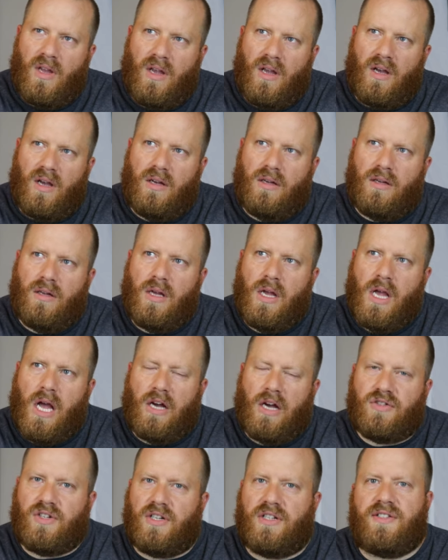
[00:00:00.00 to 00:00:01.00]
Yeah,
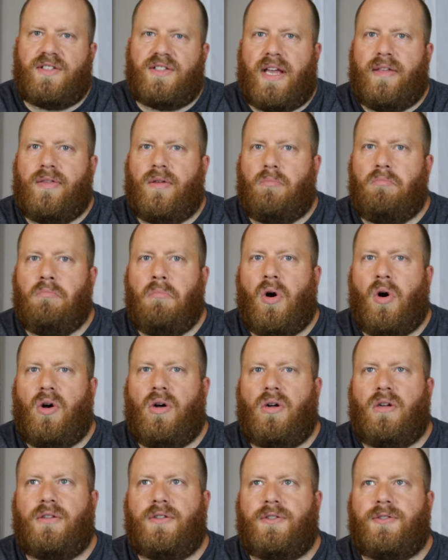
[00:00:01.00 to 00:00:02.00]
I was going to say the
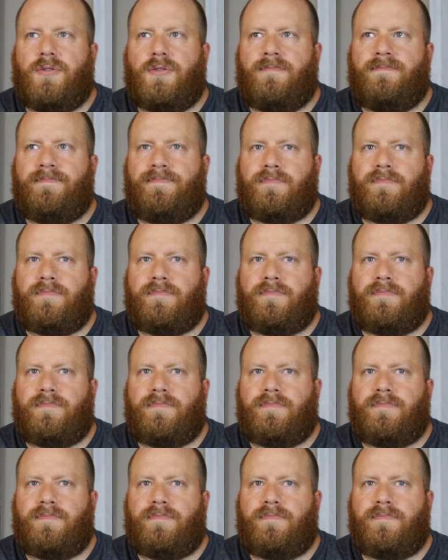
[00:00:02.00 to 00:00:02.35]
malt,